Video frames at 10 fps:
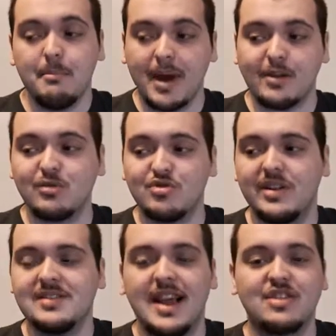
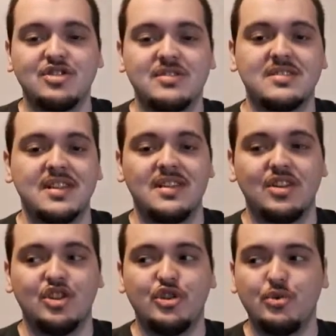Microtransactions,
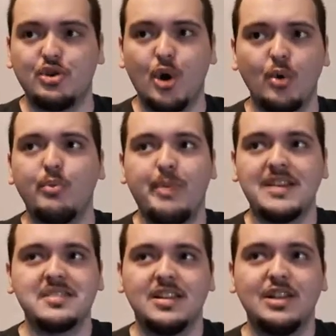you don't
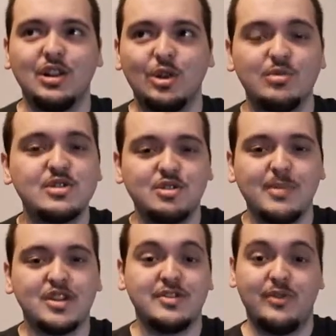basically lose too
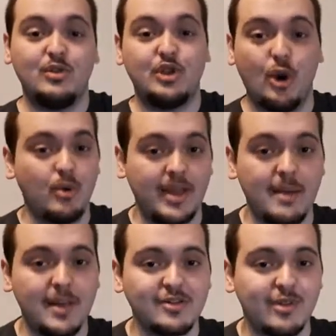much if you don't
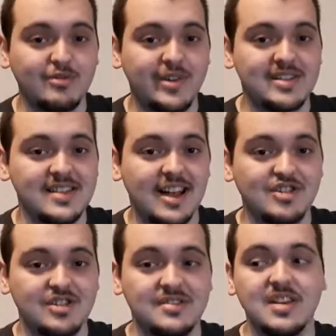get
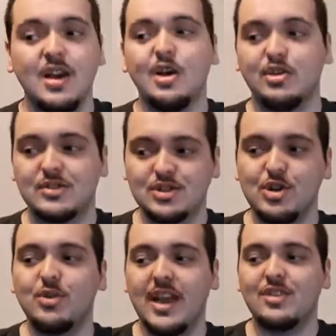microtransactions. You
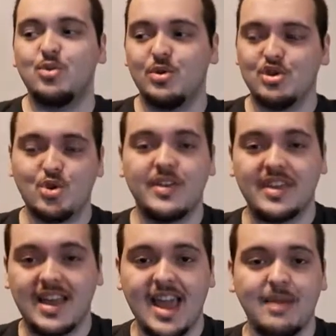still get to enjoy
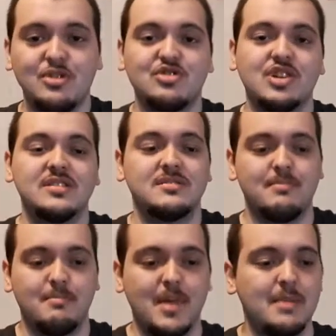the game. You just
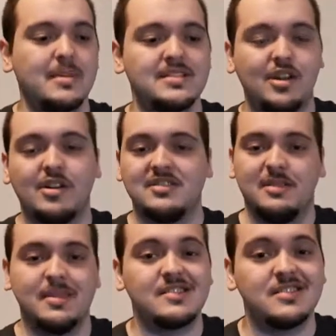might miss out on
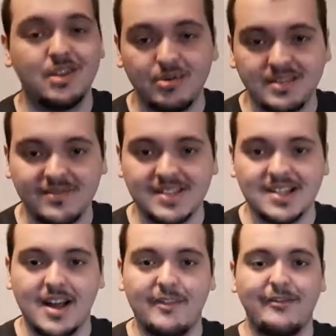some exclusive
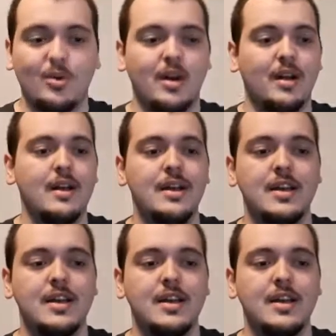stuff or